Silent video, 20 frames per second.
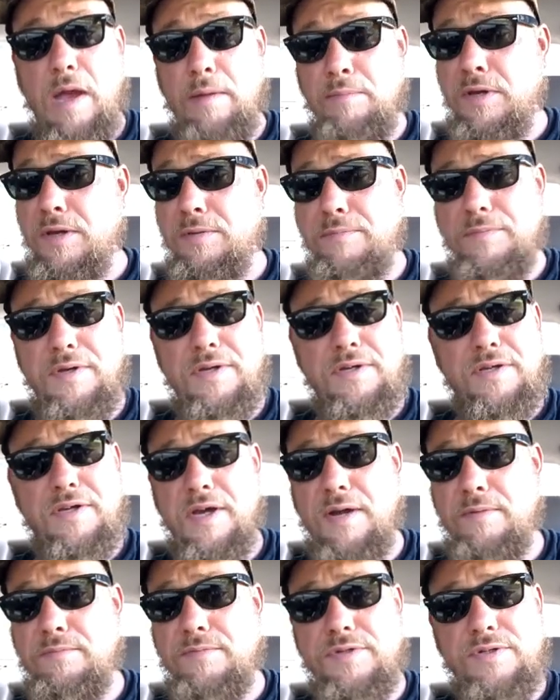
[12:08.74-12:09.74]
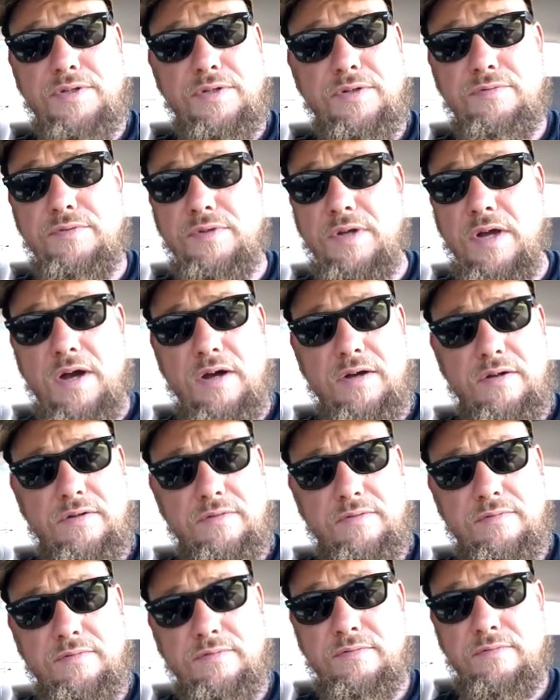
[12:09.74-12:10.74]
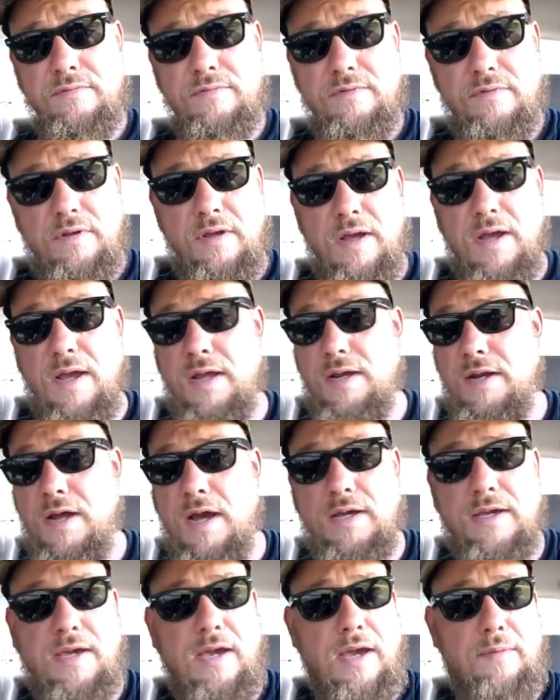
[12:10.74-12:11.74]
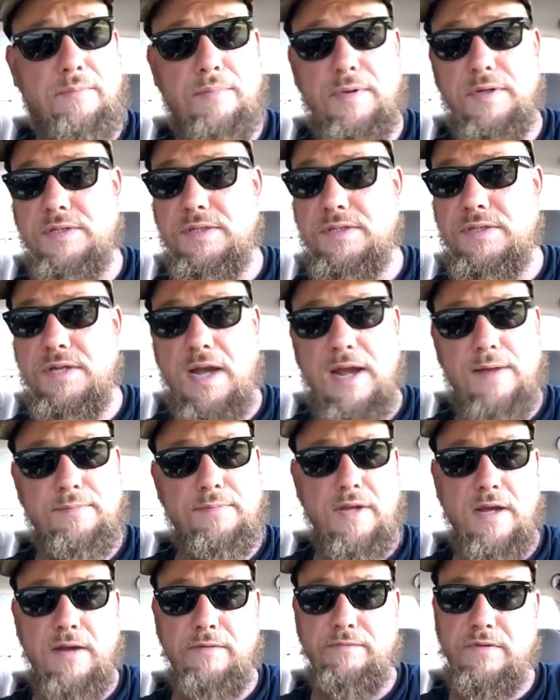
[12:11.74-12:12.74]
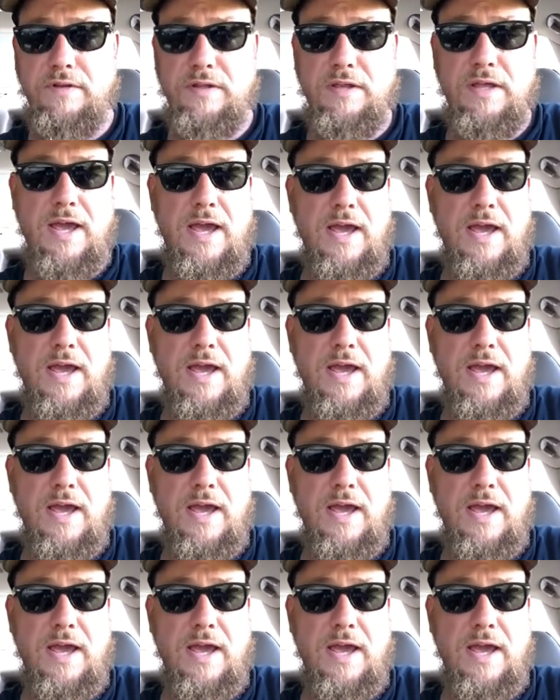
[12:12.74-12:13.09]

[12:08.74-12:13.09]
I'm getting me in camera soon, y'all, and I can't be stopped after